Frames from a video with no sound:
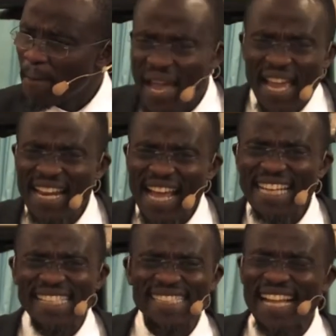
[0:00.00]
But
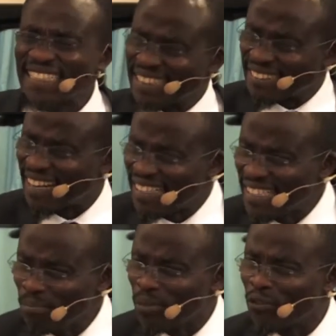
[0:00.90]
Elijah starts
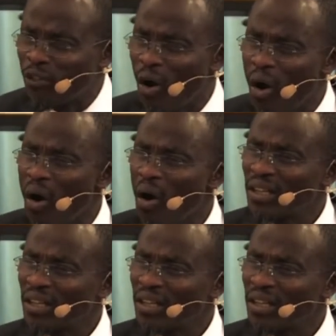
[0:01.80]
running before